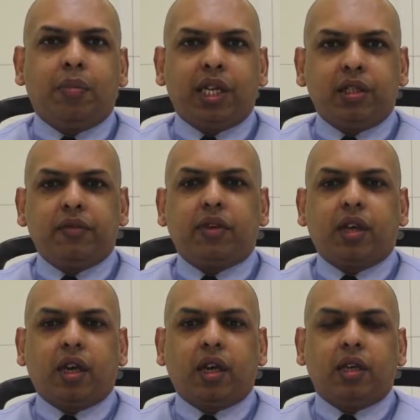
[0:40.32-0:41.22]
Palliative
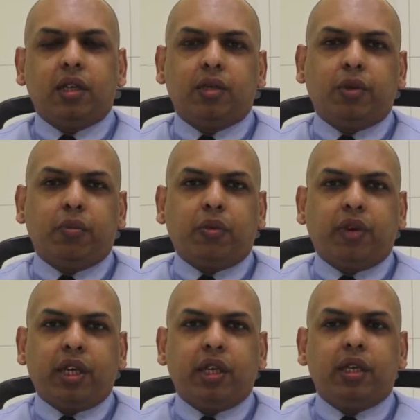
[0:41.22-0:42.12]
care is about
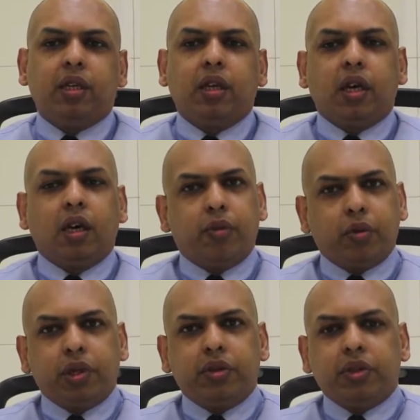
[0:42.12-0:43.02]
providing
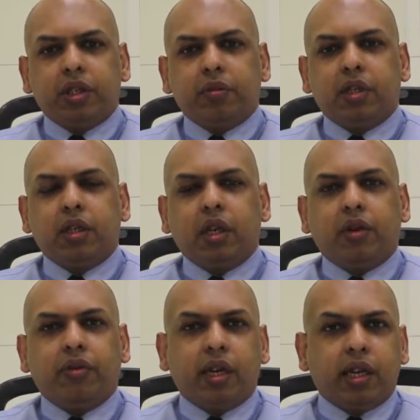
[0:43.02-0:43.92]
appropriate treatment
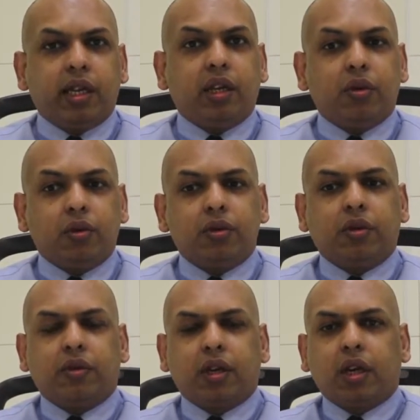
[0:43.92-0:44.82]
and realigning goals
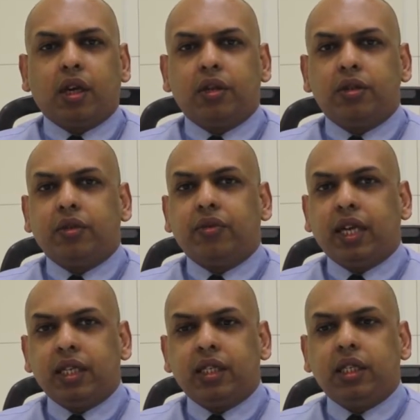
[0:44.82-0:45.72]
of care to the
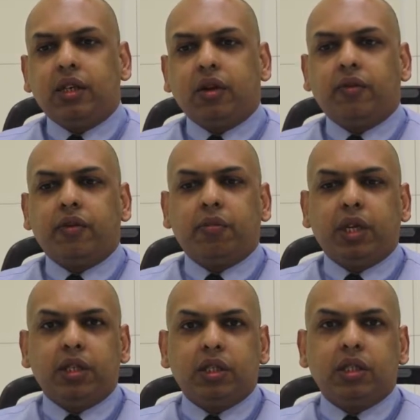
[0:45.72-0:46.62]
reality of the
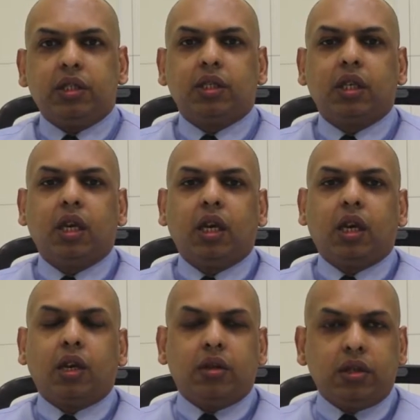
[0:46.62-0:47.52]
patient's
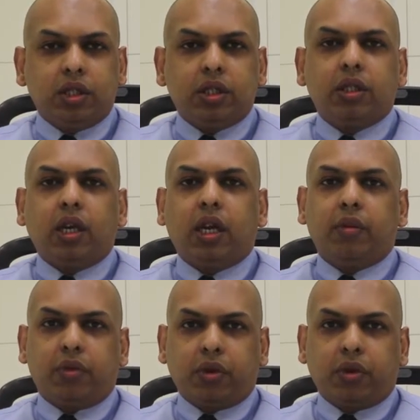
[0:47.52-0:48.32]
condition and